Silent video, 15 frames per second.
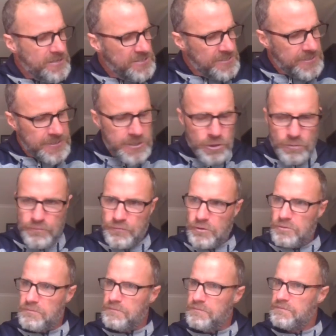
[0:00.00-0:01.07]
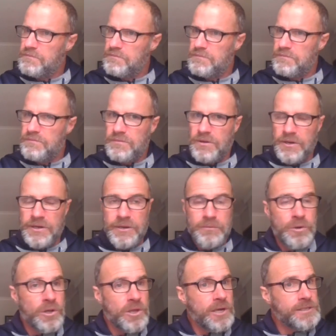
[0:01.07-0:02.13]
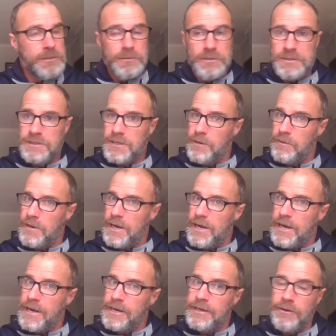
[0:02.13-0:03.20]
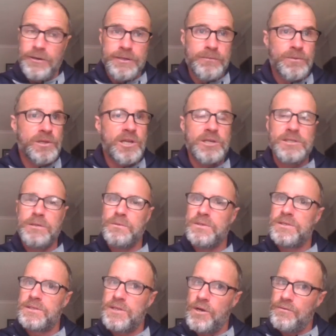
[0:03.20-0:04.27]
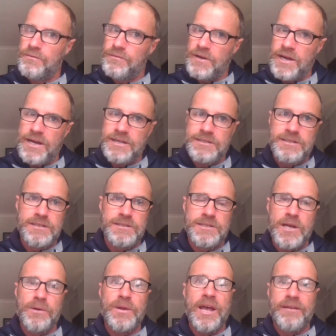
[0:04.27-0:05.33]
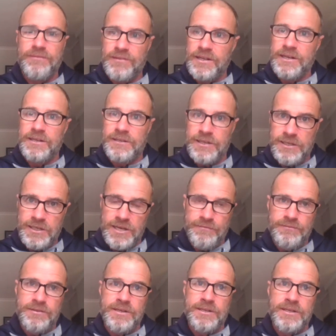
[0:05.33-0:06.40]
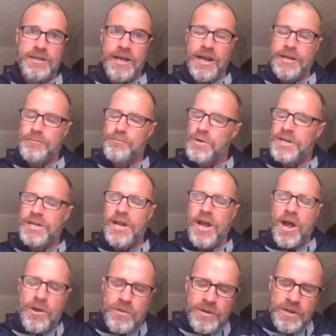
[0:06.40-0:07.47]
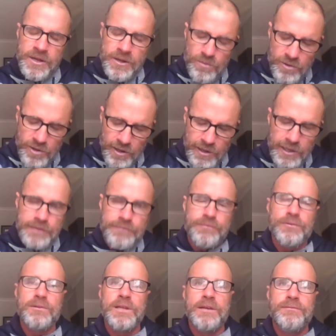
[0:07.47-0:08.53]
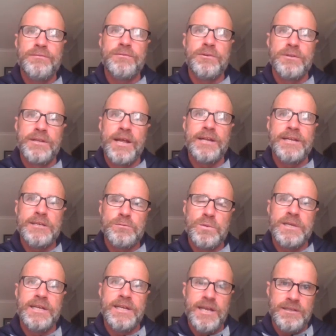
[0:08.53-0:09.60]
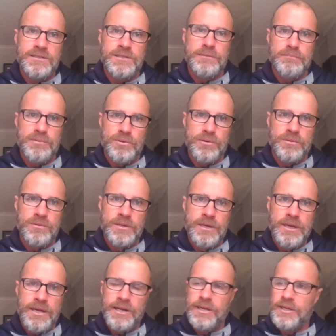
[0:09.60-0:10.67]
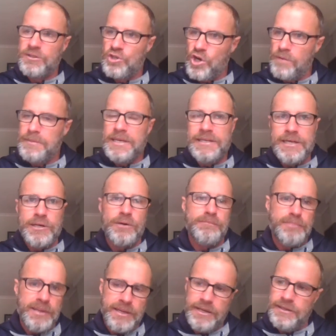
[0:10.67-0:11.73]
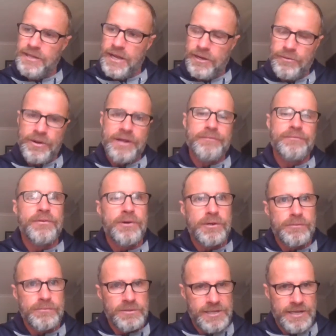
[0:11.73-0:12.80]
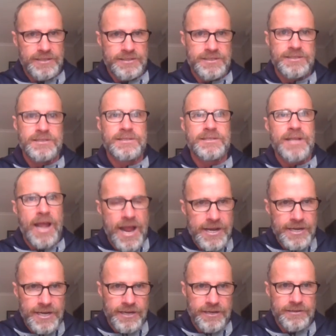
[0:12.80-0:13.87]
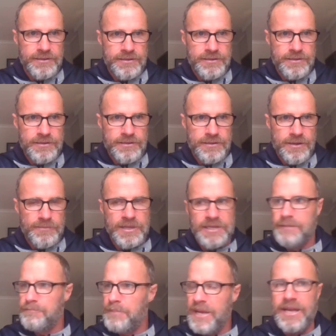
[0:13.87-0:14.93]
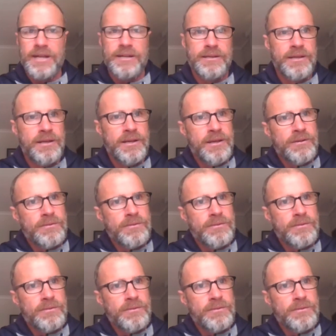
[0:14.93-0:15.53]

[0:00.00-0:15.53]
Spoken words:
Skillful. I didn't realise he was so hard. I didn't realise he was so fast and so athletically gifted. And we know what a lethal left foot that is when he gets the ball. And the job he did on Pickett in that grand final was outstanding. I mean, Pickett,